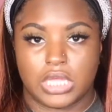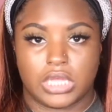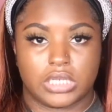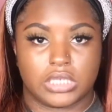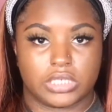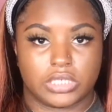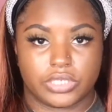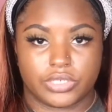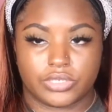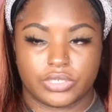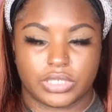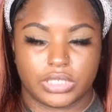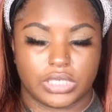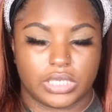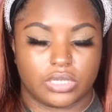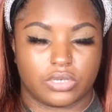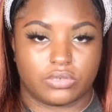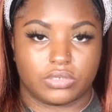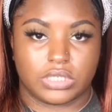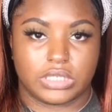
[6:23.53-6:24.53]
Literally
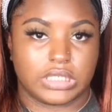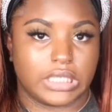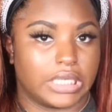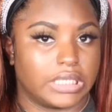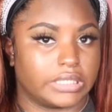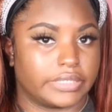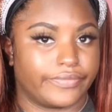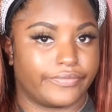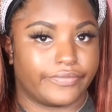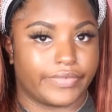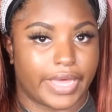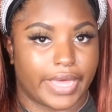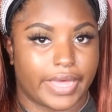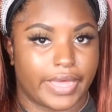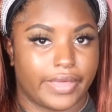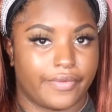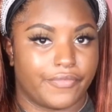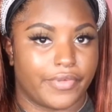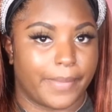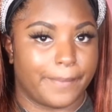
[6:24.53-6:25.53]
it only takes
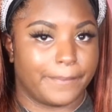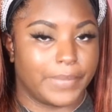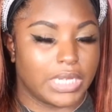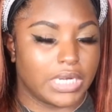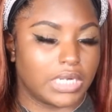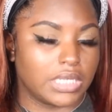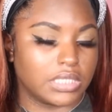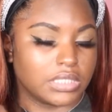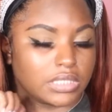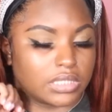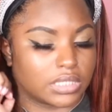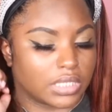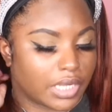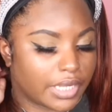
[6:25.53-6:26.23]
5 minutes.